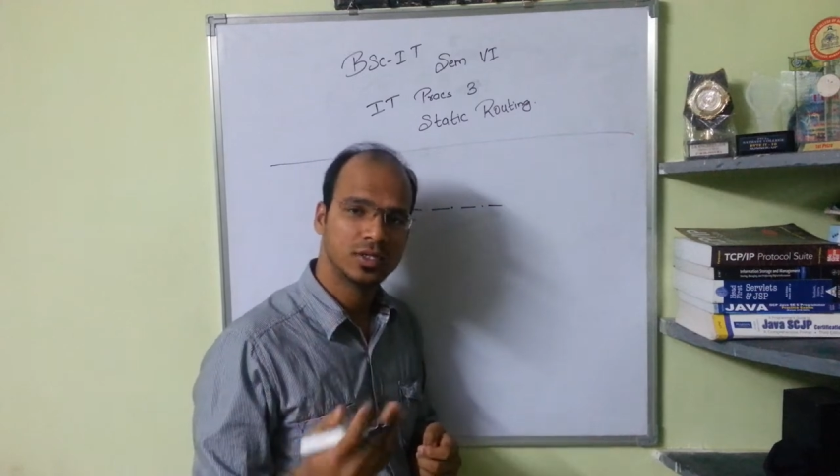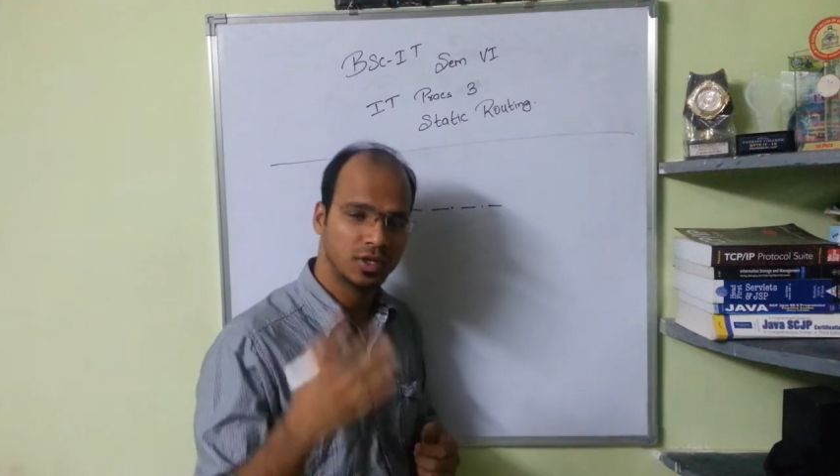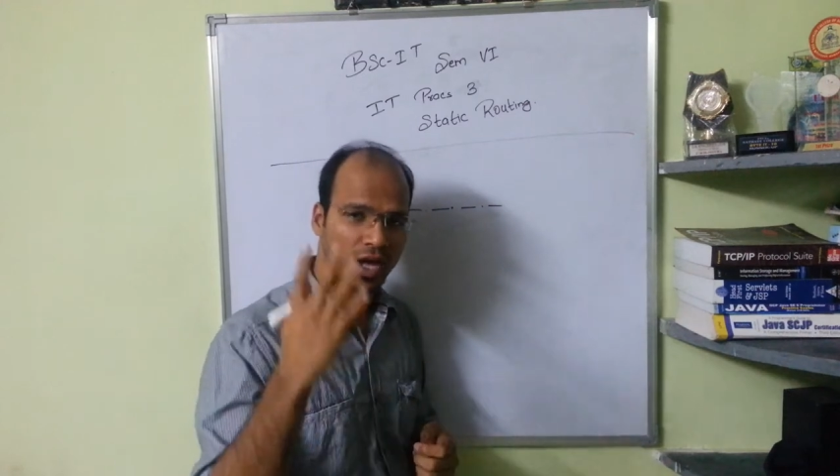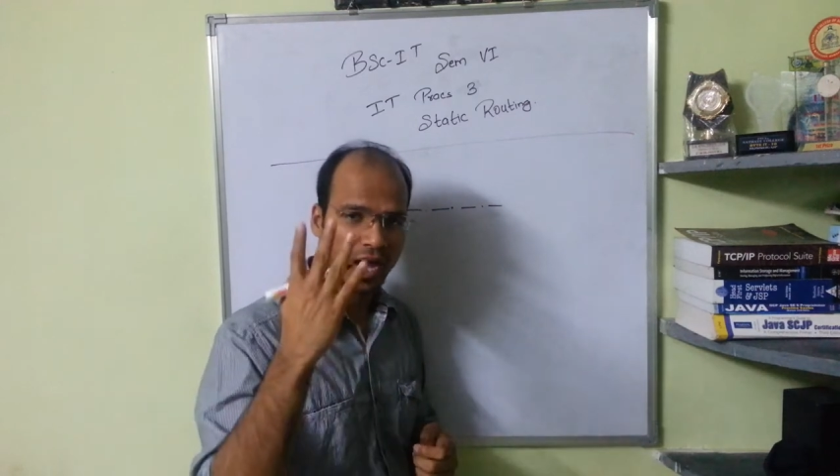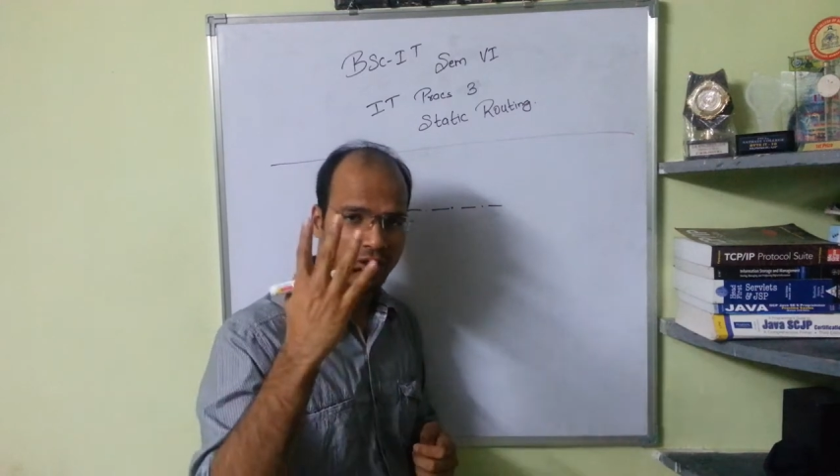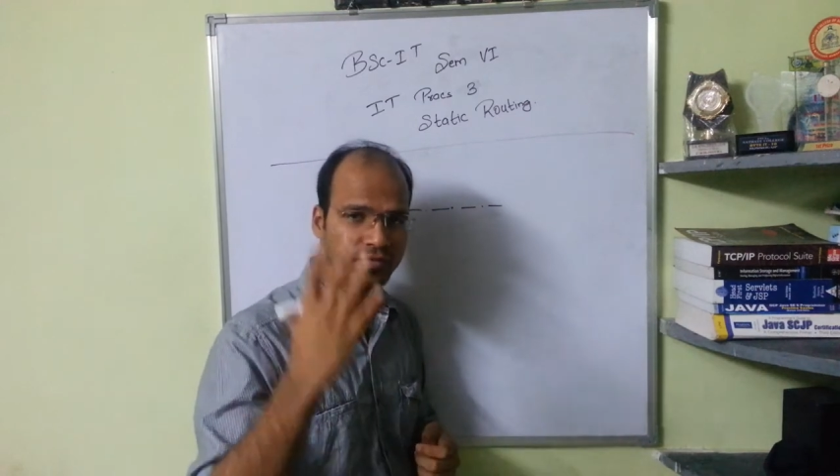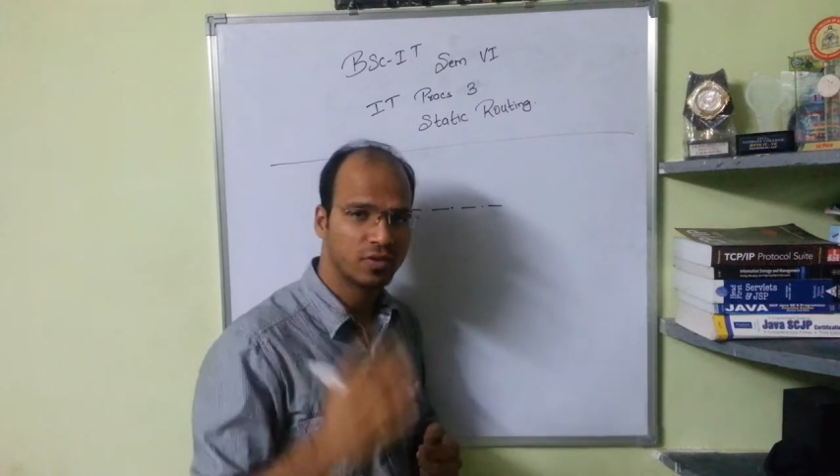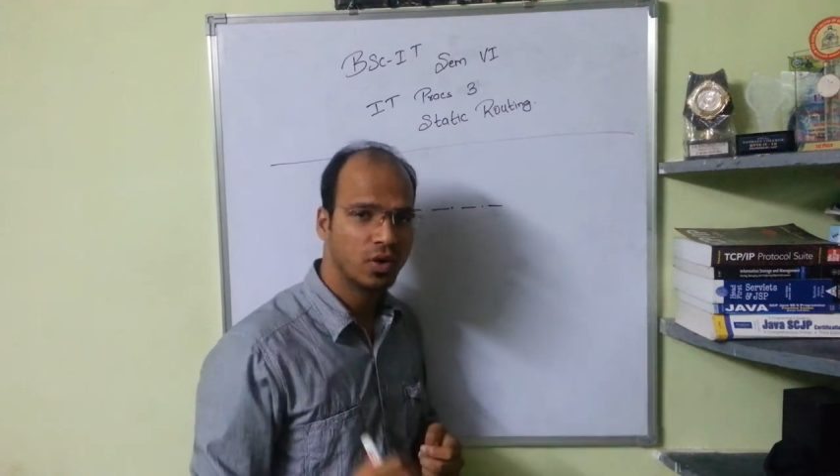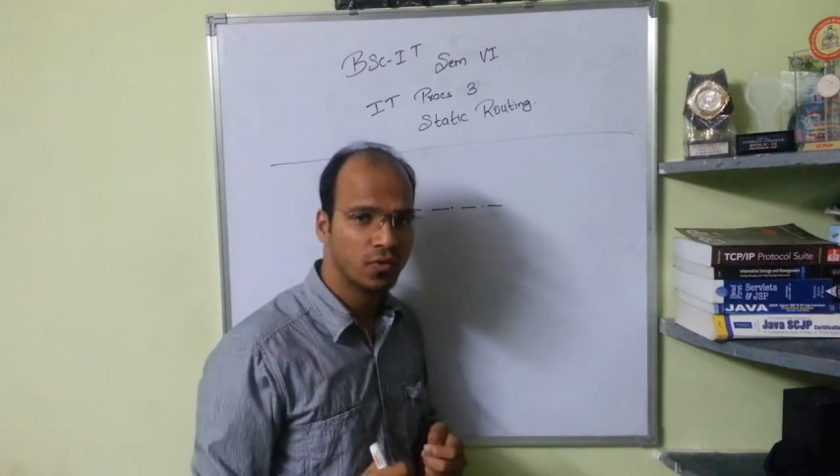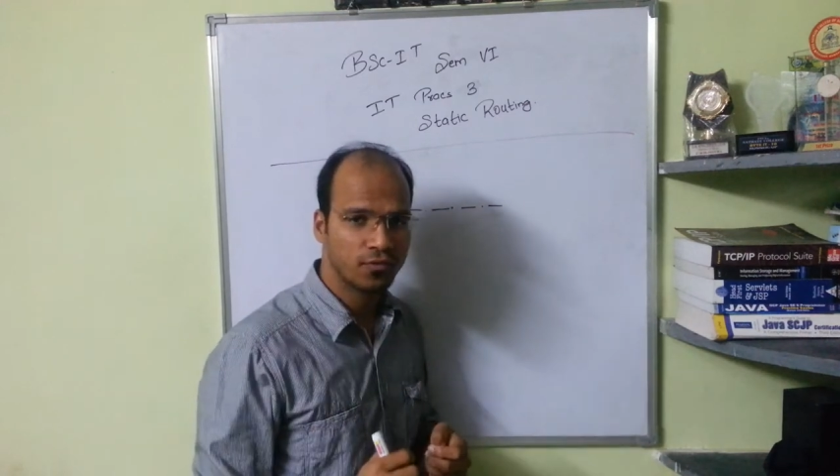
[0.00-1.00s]
So you have
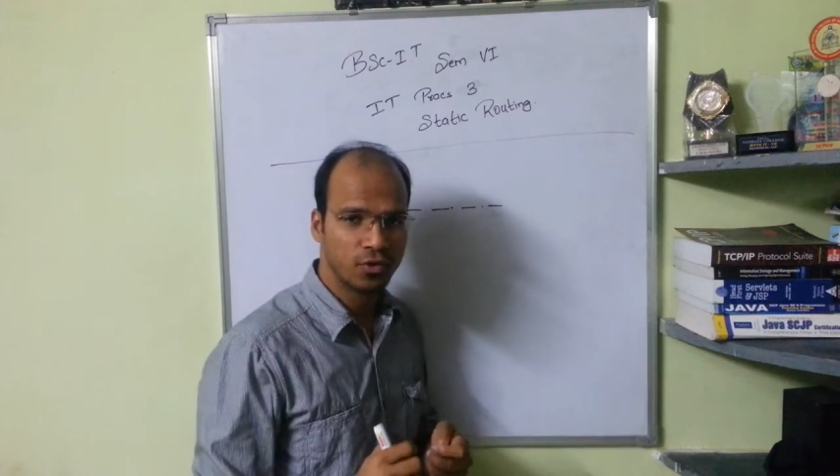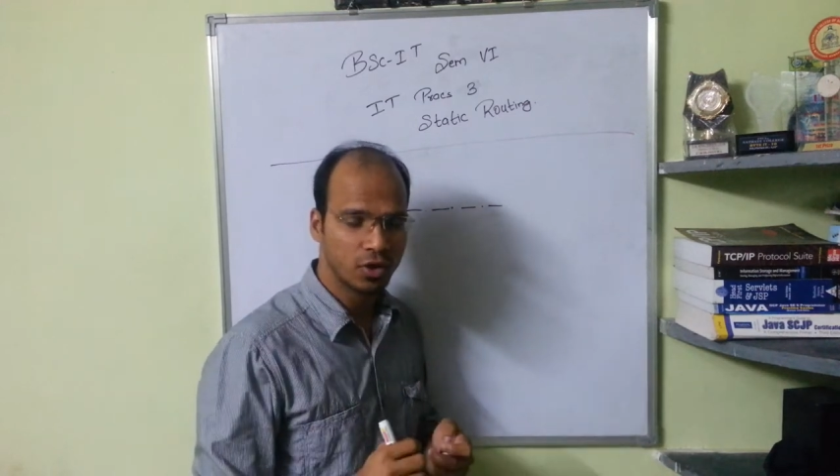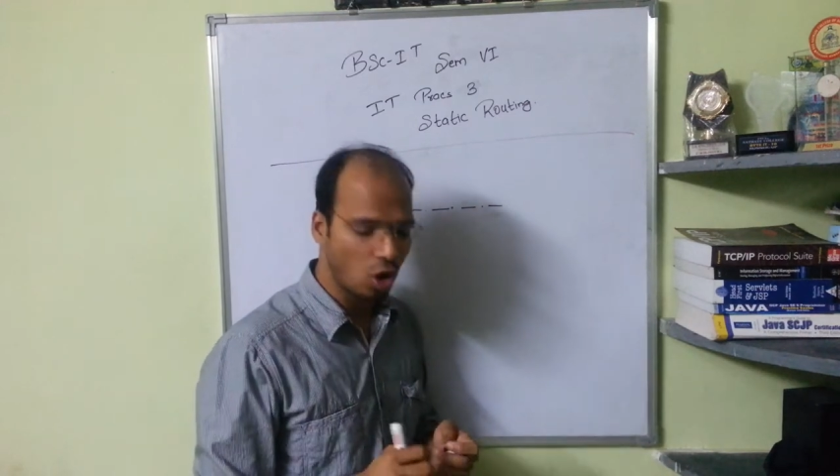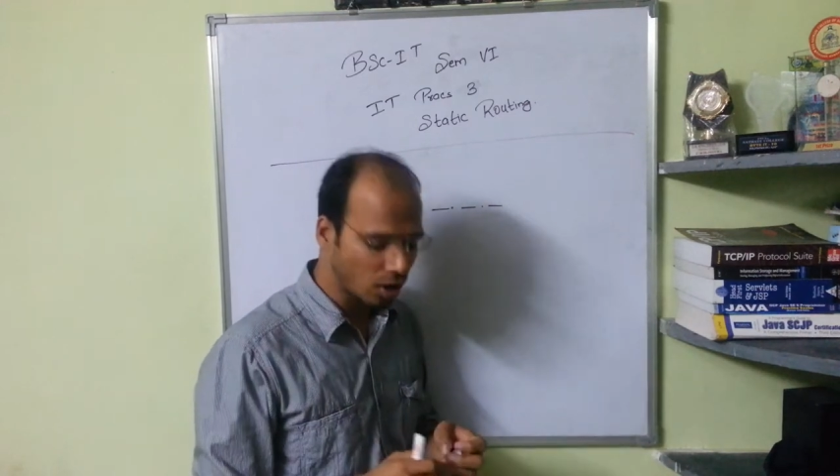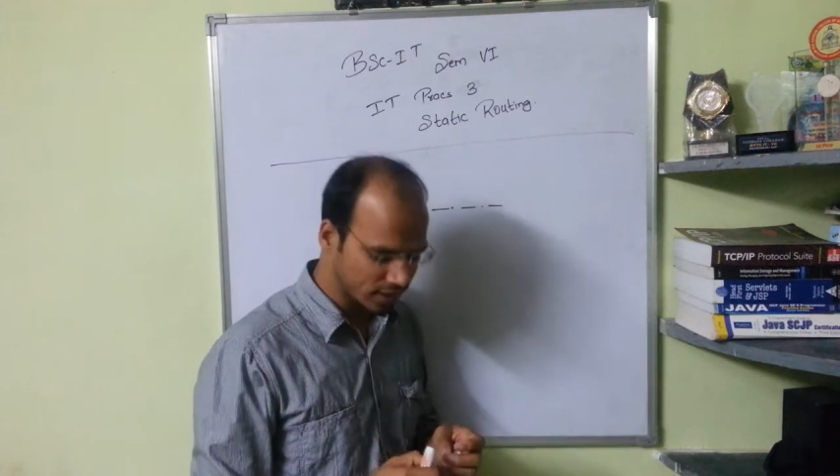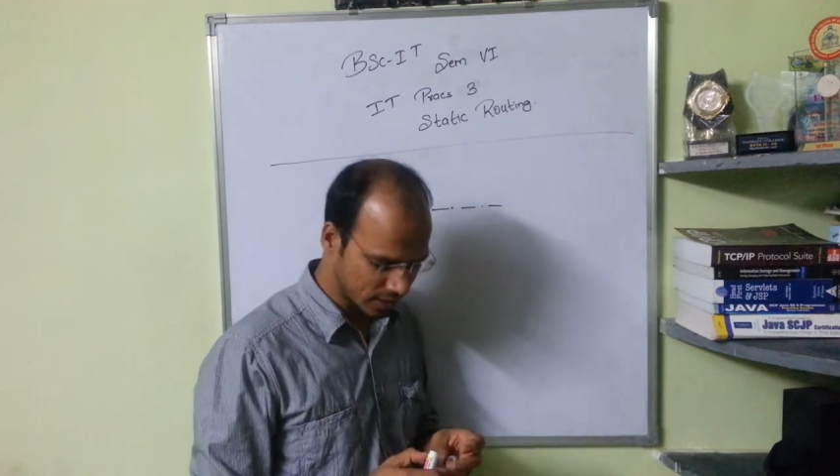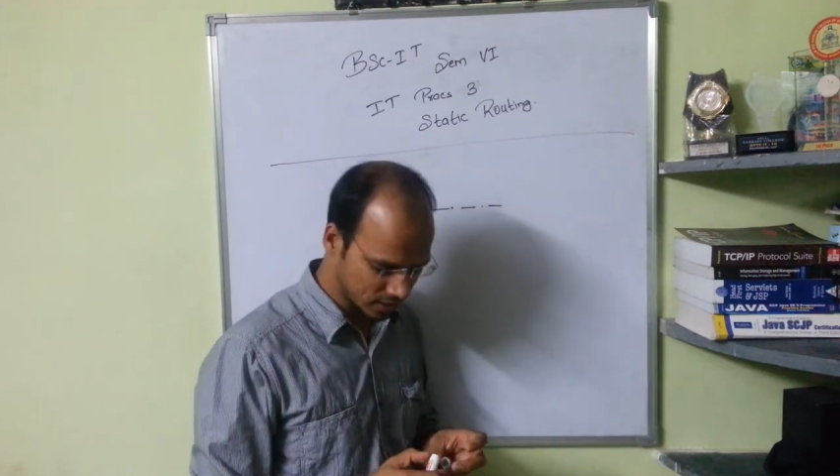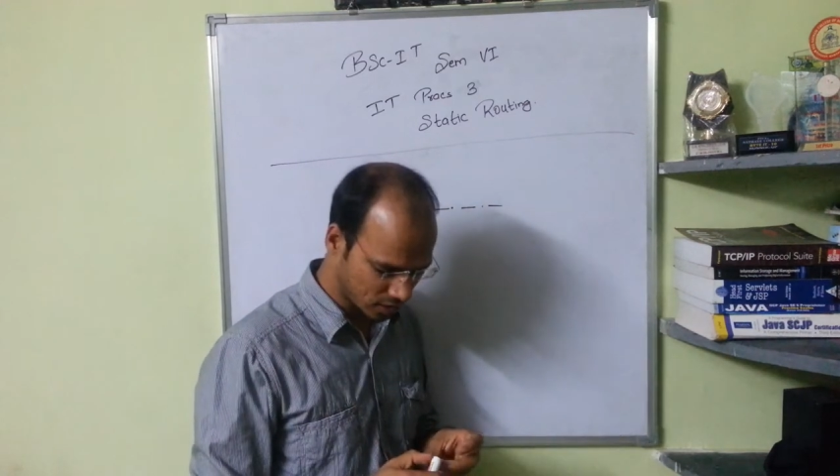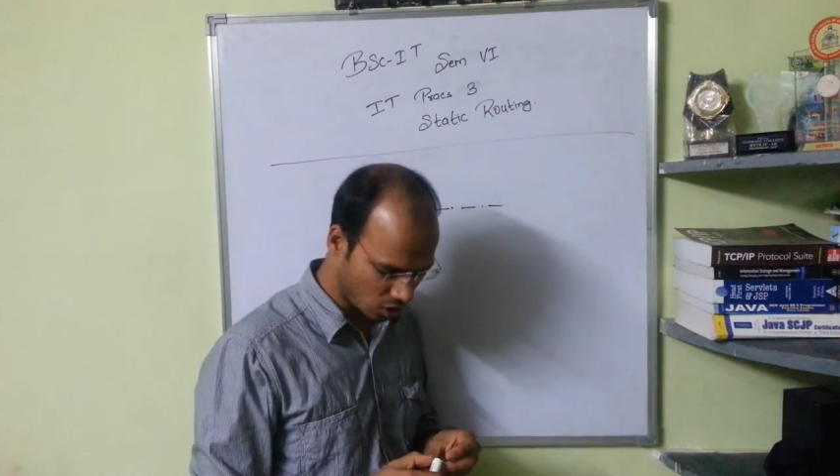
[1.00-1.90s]
4 octets,